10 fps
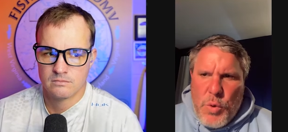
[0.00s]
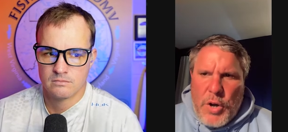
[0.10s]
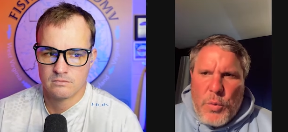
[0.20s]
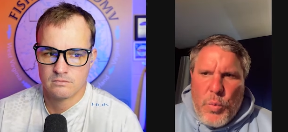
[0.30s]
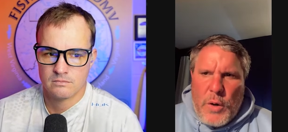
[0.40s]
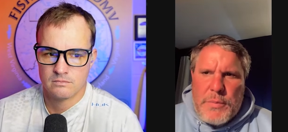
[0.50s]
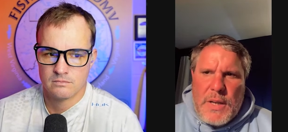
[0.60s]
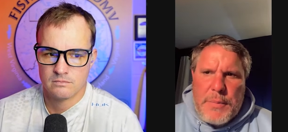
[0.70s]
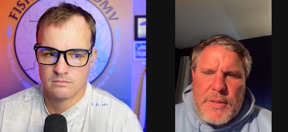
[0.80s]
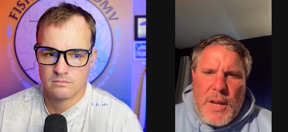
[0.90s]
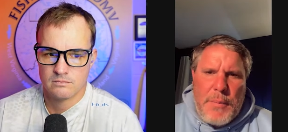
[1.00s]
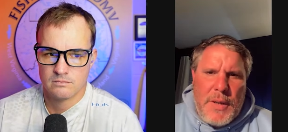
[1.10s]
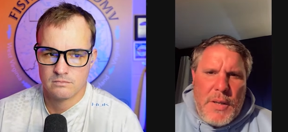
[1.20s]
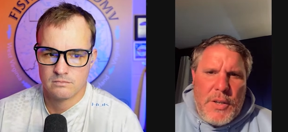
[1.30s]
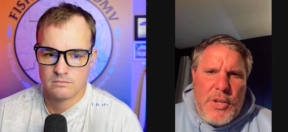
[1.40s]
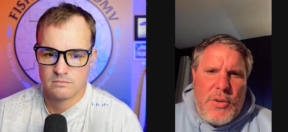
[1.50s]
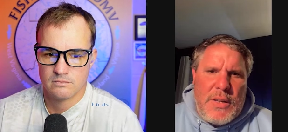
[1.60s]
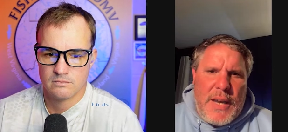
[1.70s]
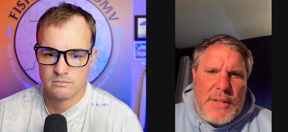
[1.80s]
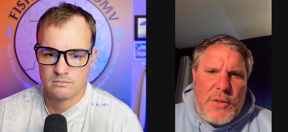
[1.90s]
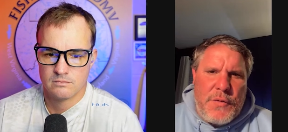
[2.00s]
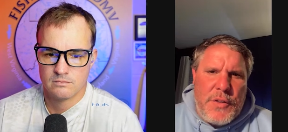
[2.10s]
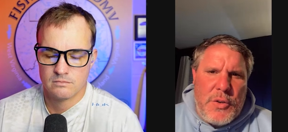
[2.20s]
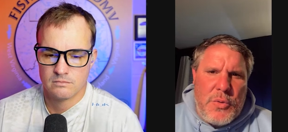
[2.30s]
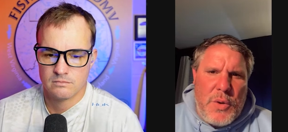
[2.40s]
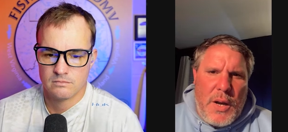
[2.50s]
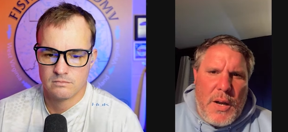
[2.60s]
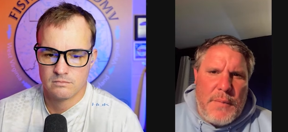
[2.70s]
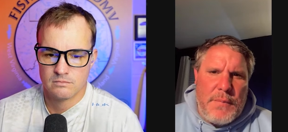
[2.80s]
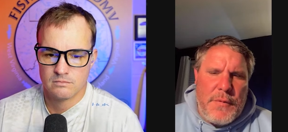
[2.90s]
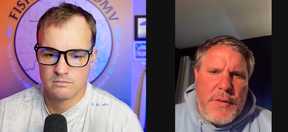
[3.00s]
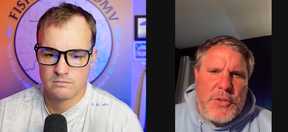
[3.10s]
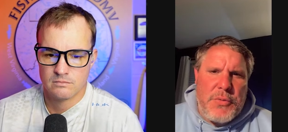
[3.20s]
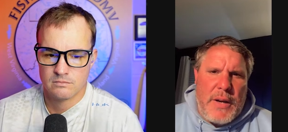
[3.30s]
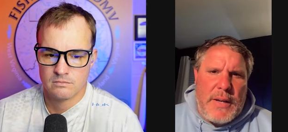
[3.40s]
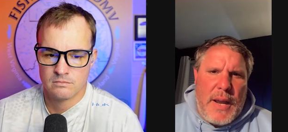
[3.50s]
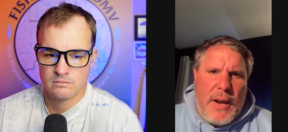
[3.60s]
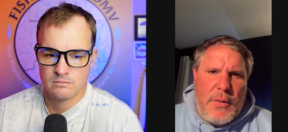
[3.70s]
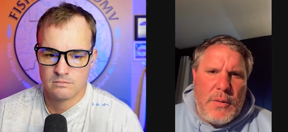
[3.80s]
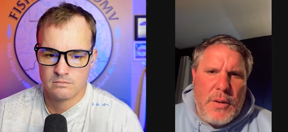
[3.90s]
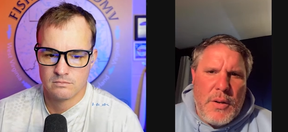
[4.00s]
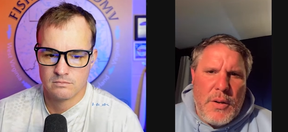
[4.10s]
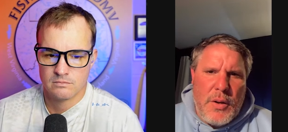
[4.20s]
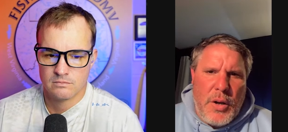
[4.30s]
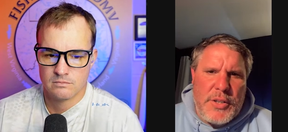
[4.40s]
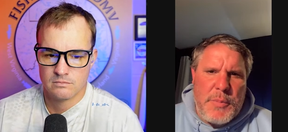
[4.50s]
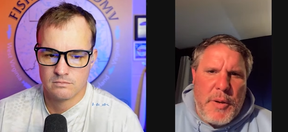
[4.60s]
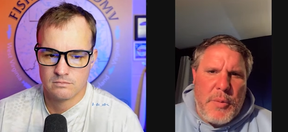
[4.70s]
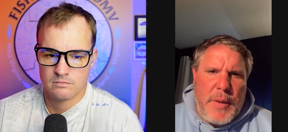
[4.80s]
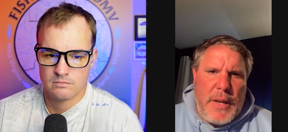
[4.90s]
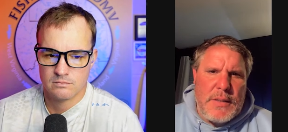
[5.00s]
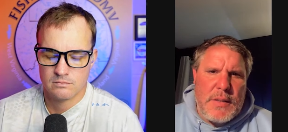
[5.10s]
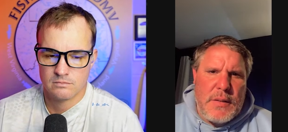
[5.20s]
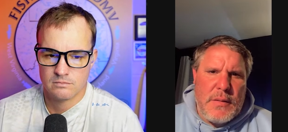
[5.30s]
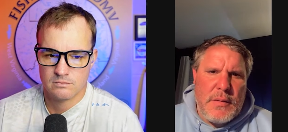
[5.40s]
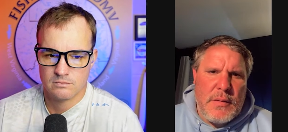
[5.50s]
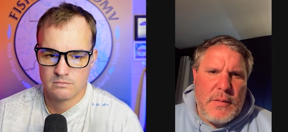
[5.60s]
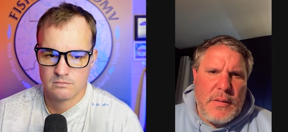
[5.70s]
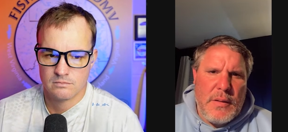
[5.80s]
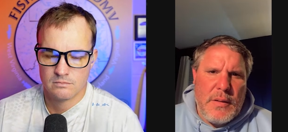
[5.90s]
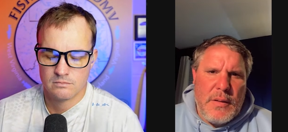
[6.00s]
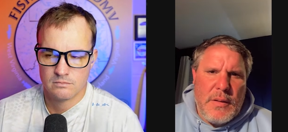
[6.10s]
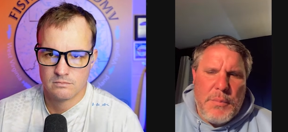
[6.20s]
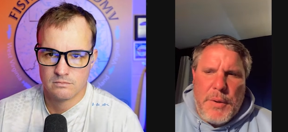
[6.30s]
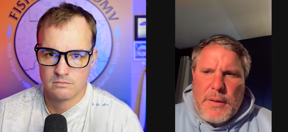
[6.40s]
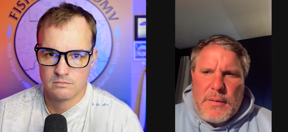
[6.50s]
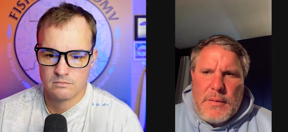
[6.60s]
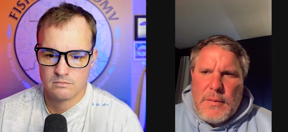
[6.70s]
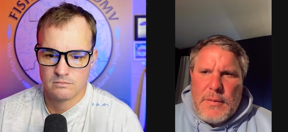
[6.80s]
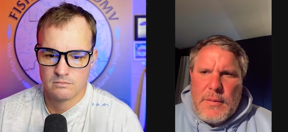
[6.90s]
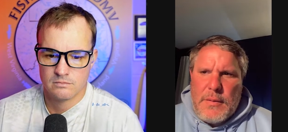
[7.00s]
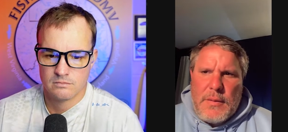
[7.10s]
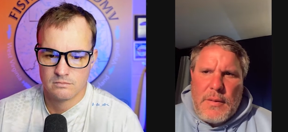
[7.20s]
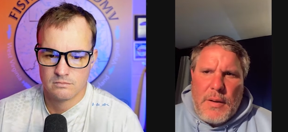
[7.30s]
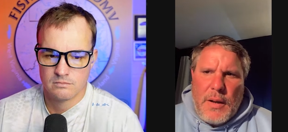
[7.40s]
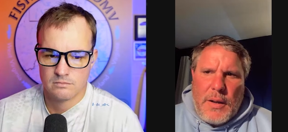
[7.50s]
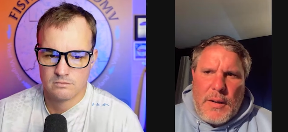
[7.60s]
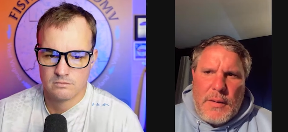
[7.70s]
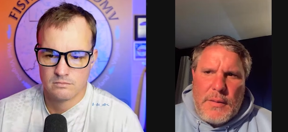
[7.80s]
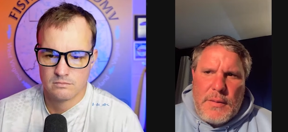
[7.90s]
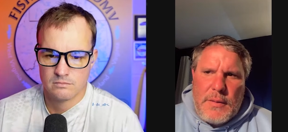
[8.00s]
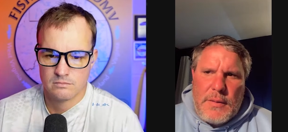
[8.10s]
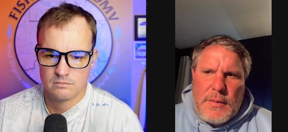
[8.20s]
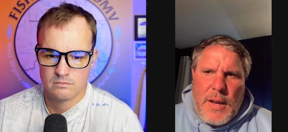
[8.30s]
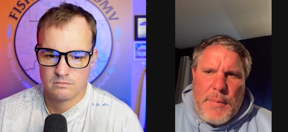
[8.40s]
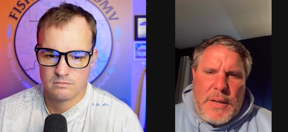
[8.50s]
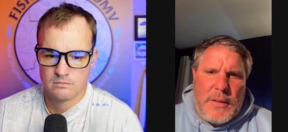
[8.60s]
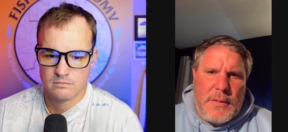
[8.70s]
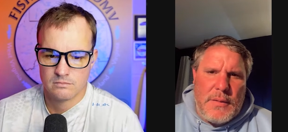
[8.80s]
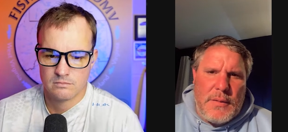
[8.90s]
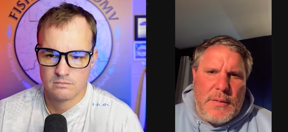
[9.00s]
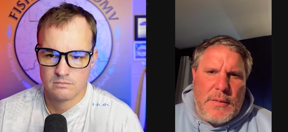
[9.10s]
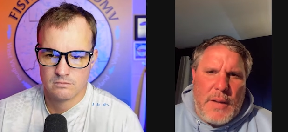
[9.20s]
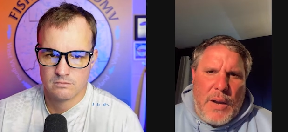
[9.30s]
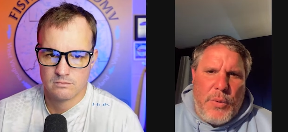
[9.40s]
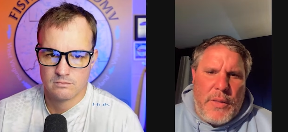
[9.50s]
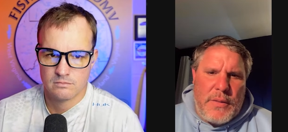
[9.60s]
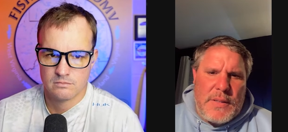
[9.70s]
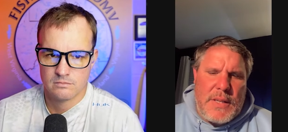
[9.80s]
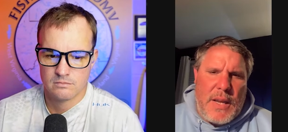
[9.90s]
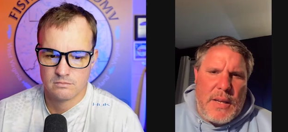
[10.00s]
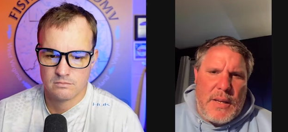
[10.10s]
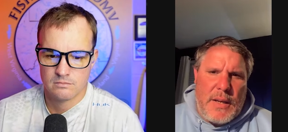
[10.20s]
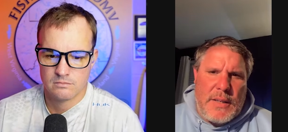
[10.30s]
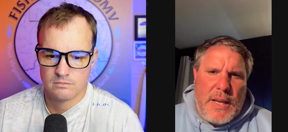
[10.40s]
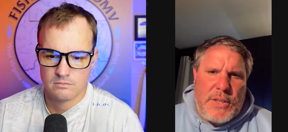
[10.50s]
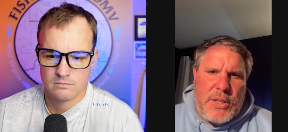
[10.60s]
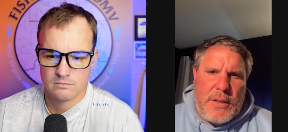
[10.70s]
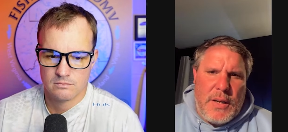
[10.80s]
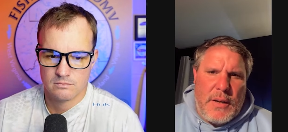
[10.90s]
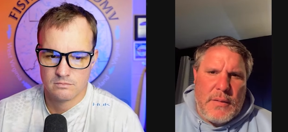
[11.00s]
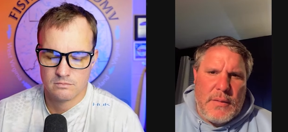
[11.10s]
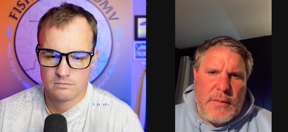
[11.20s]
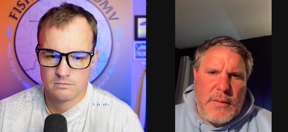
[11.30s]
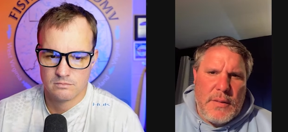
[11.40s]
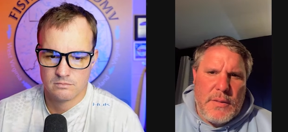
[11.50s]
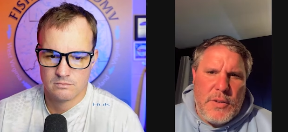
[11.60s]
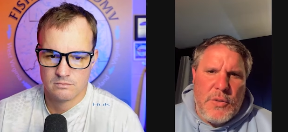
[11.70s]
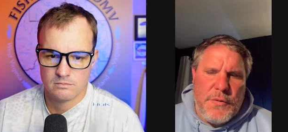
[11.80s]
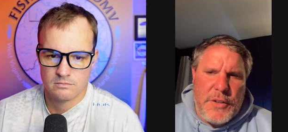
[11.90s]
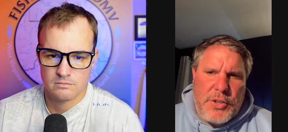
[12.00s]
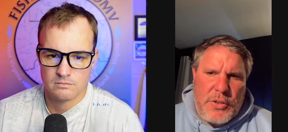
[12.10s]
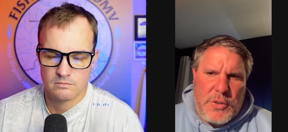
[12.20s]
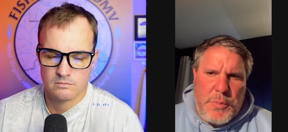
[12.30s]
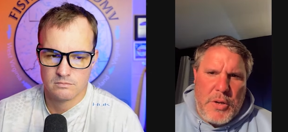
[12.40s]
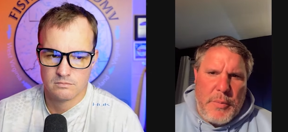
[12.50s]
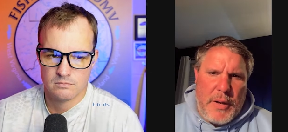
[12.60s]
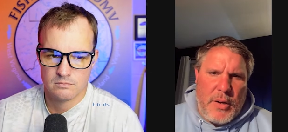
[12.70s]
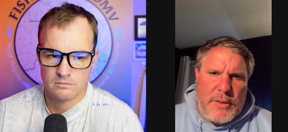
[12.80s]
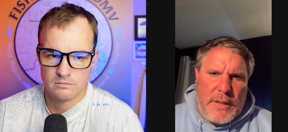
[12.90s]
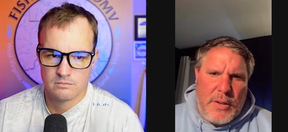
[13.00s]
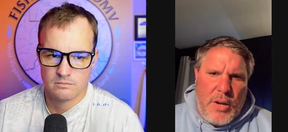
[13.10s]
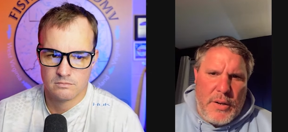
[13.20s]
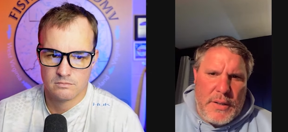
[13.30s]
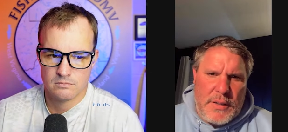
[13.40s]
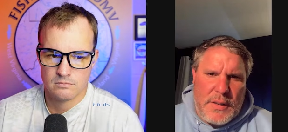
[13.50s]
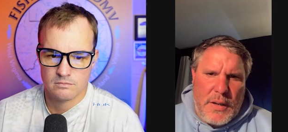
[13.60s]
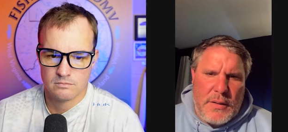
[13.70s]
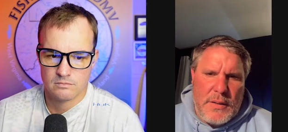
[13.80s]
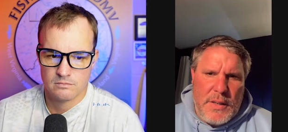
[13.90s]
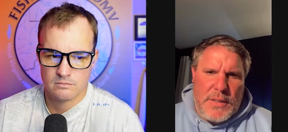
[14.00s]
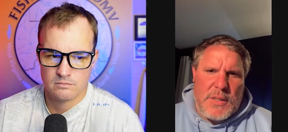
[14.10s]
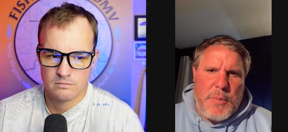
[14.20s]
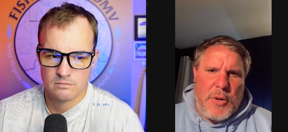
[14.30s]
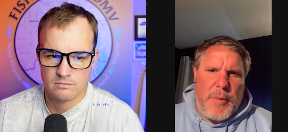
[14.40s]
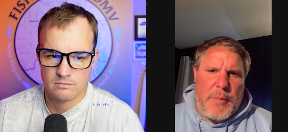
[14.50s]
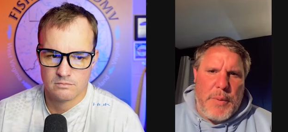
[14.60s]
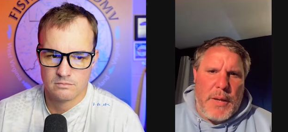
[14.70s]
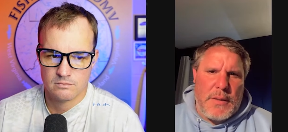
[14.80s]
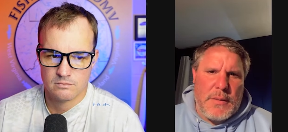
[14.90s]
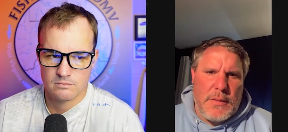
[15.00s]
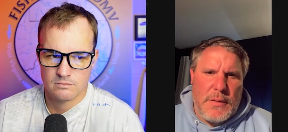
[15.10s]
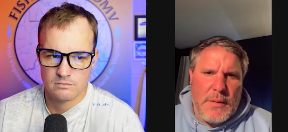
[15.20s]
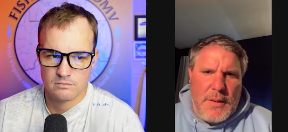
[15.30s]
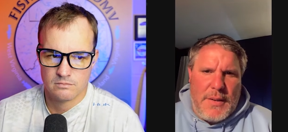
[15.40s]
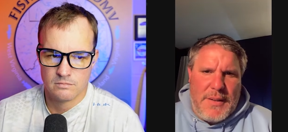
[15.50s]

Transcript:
Speaker 1: once the water warms up some, you can catch a few fish right now on spinner baits, but I mean, I wouldn't say catching 2 fish on a spinner bait all day long is a spinner bait bite.